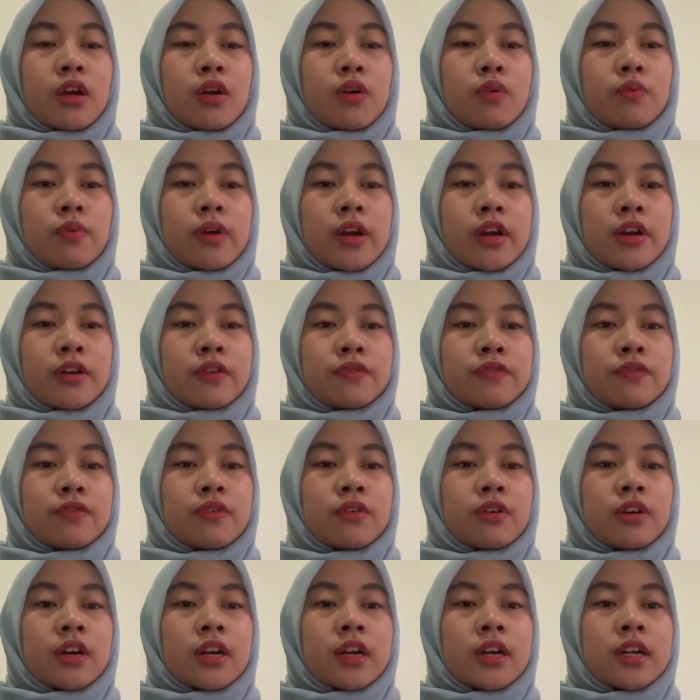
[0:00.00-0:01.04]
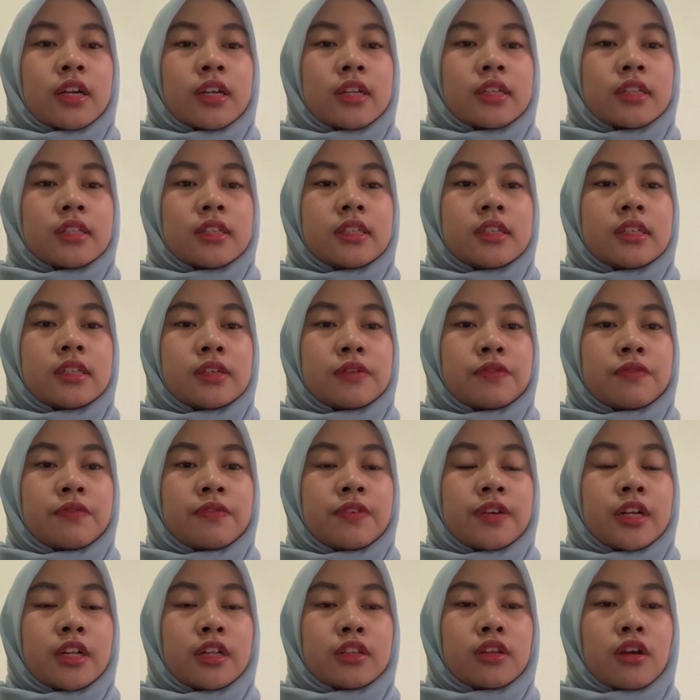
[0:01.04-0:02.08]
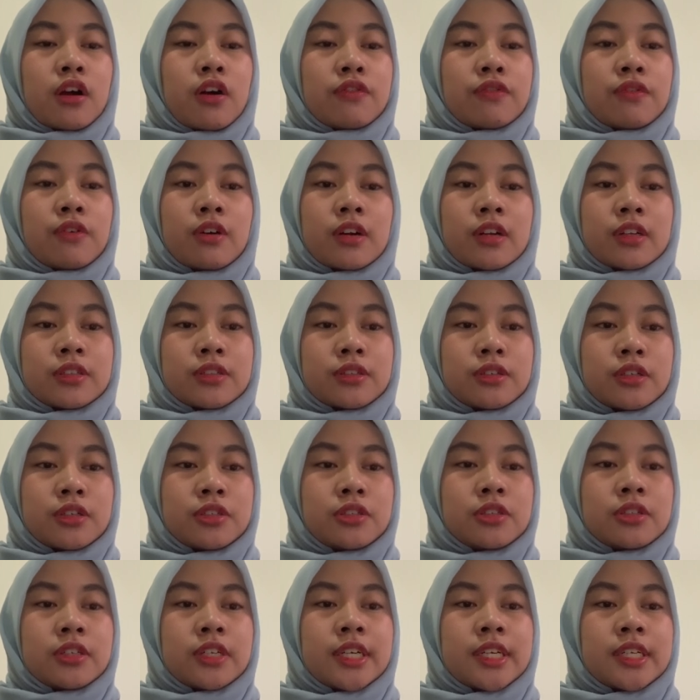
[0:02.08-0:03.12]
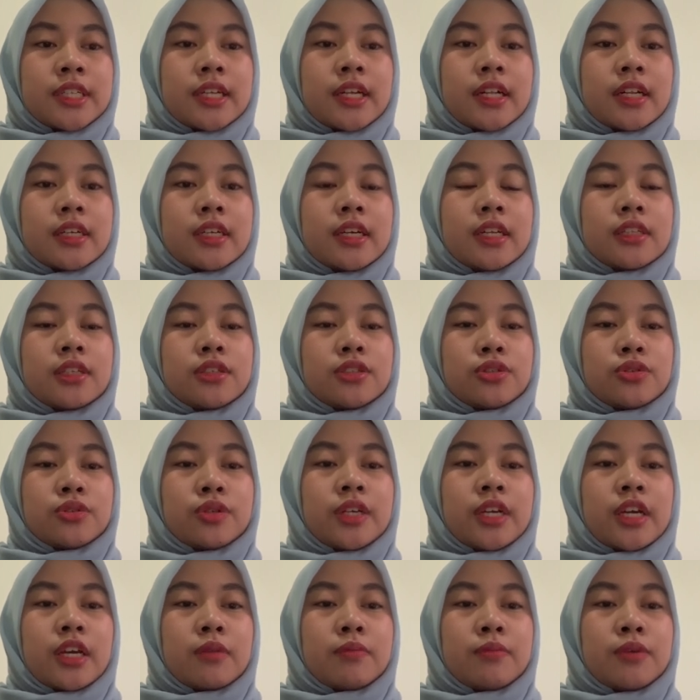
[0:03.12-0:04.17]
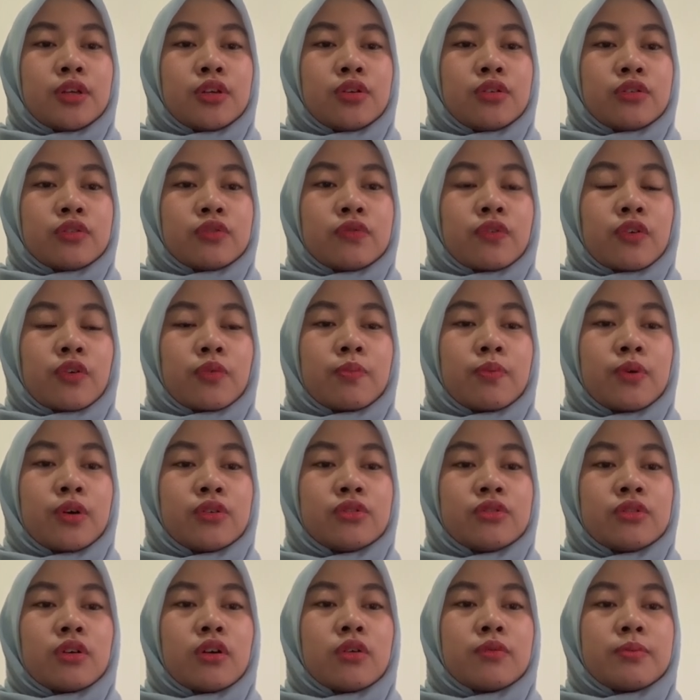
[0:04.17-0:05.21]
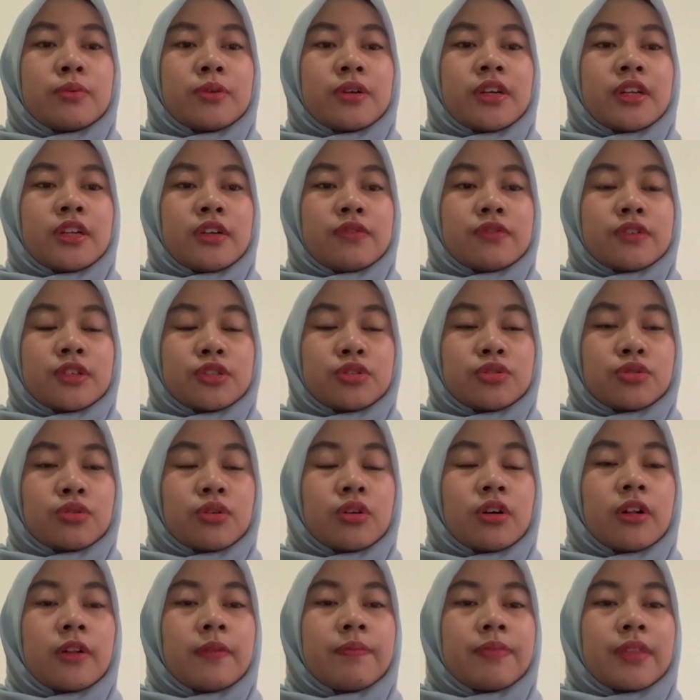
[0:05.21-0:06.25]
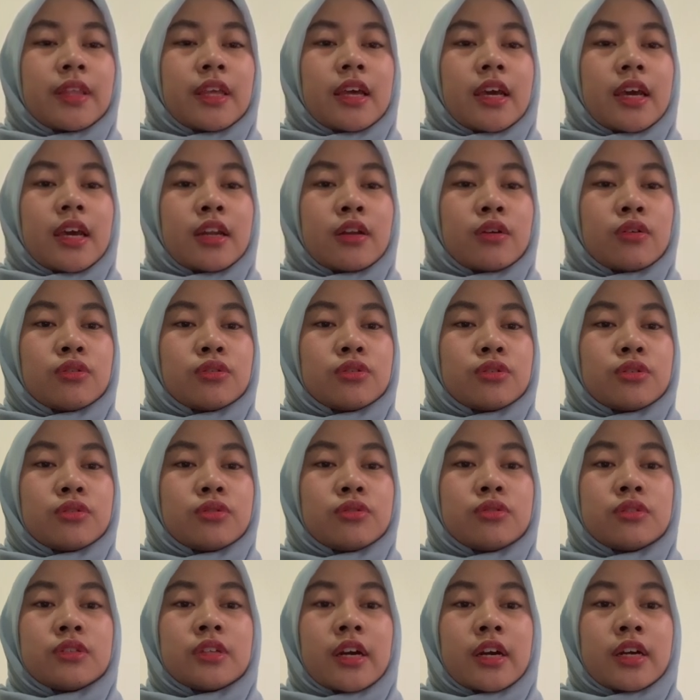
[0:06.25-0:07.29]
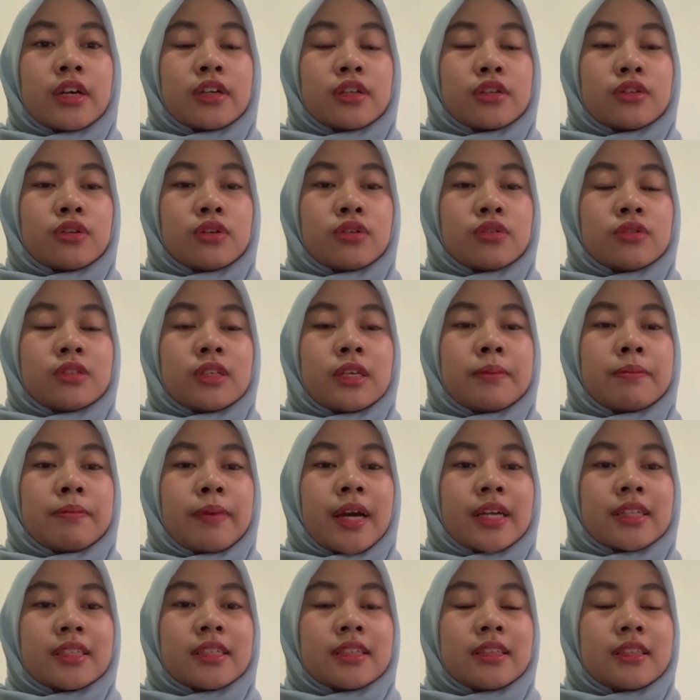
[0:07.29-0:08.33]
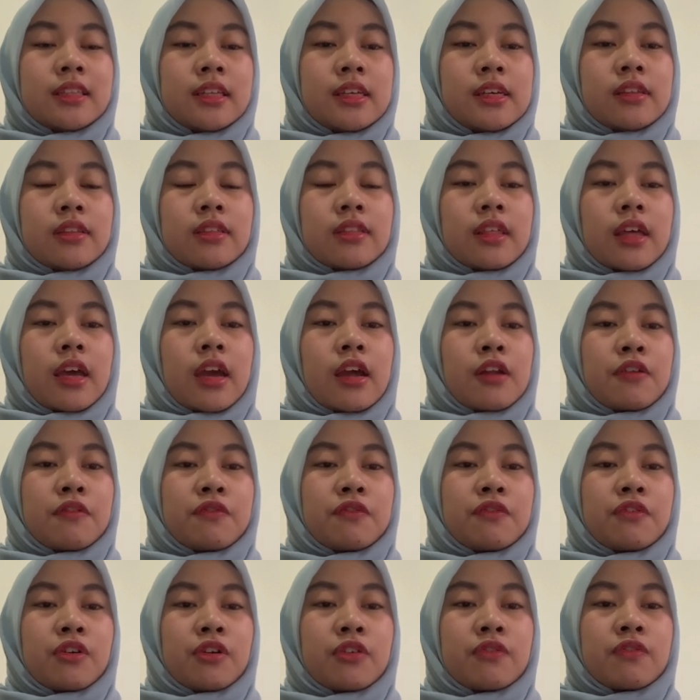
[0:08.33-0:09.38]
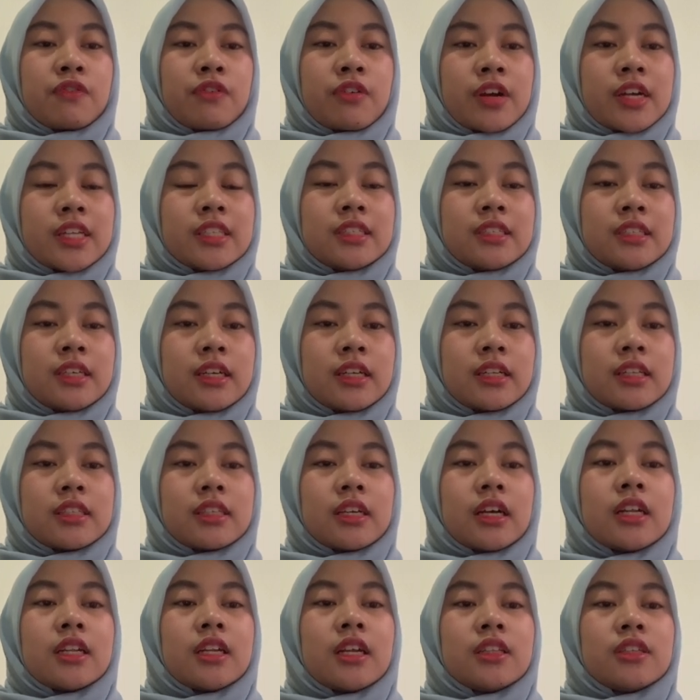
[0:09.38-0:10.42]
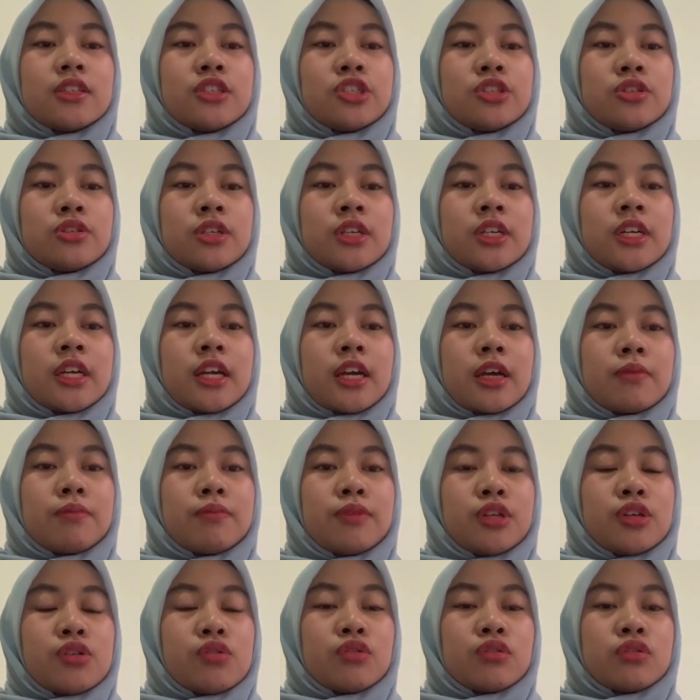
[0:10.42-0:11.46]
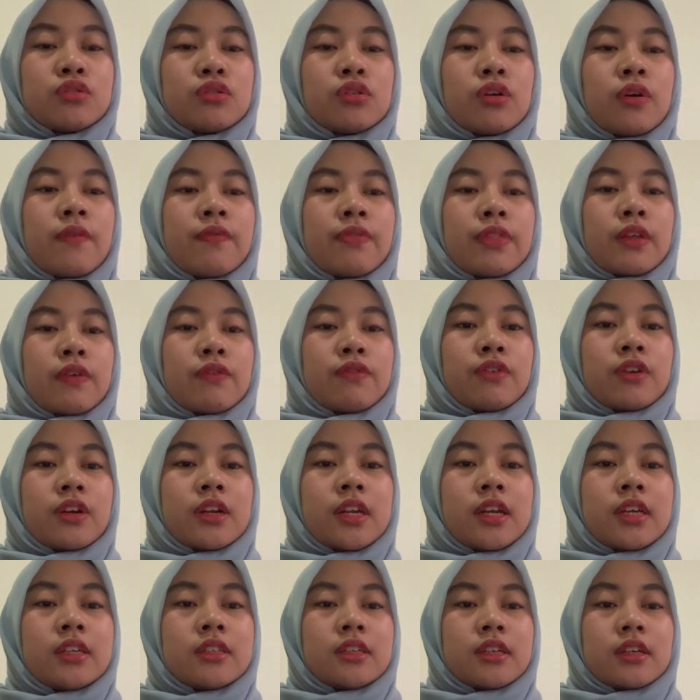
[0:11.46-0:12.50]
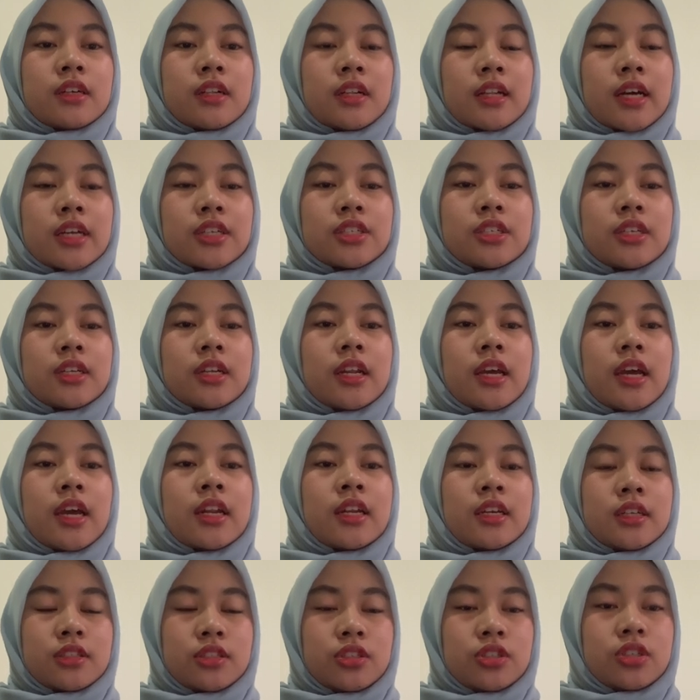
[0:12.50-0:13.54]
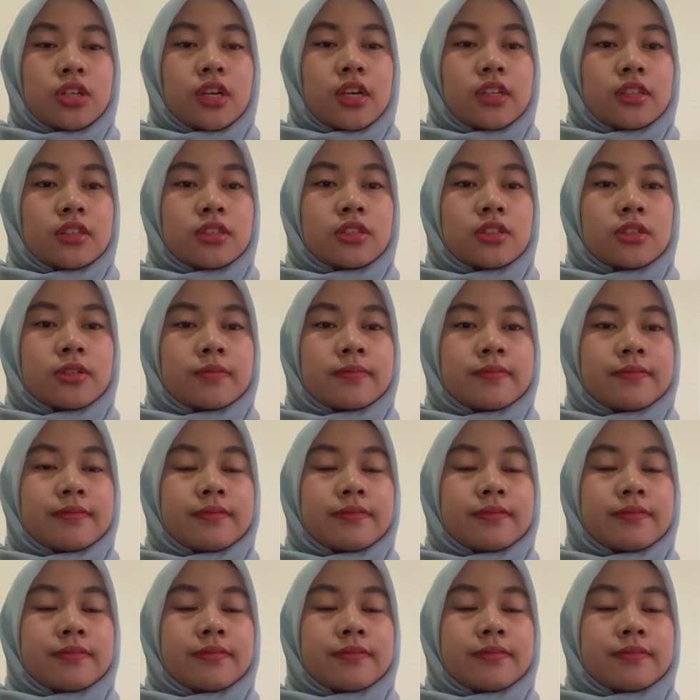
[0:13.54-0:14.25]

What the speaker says: where for the field of oral surgery, teledentistry can be used for post-operative control and also to diagnose impacted teeth, and for forensic, teledentistry can be used for data collection and exchange.